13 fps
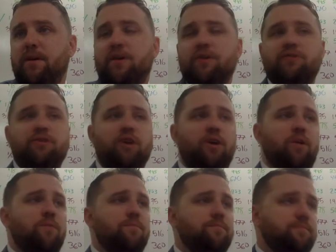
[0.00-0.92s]

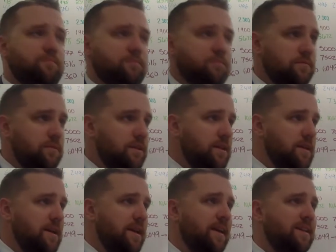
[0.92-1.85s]
So
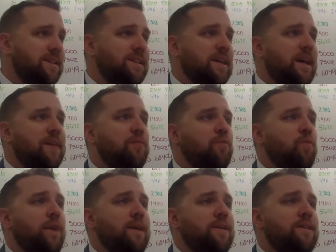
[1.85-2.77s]
instead of
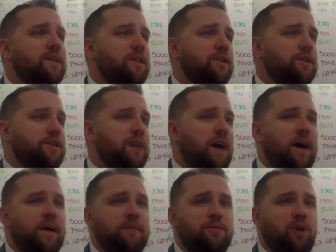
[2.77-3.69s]
wasting your
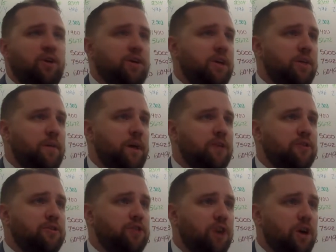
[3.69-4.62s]
time talking
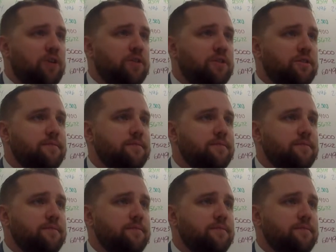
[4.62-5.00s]
about junk,